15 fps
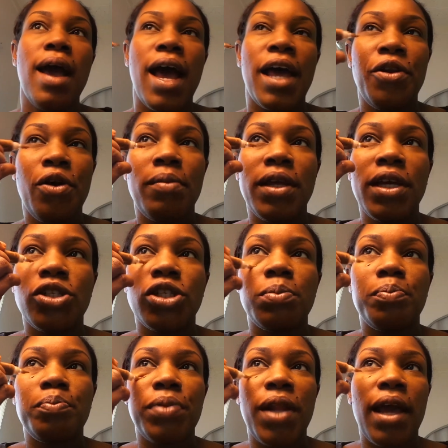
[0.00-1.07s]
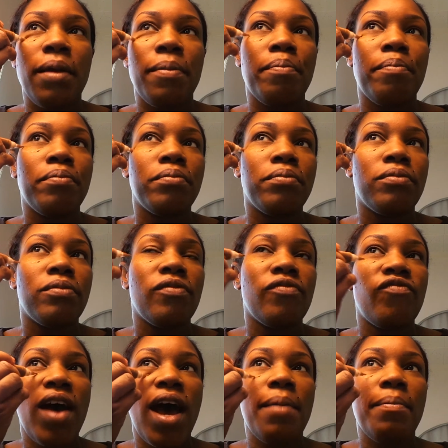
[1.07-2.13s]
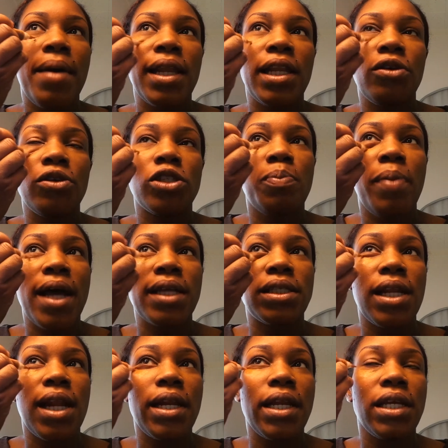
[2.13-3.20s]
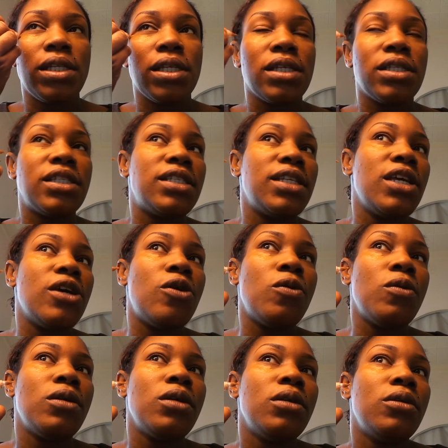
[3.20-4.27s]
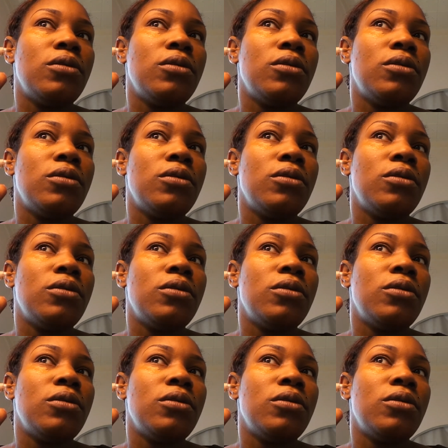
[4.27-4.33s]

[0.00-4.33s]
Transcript: I normally just like find my little spots that I need to conceal.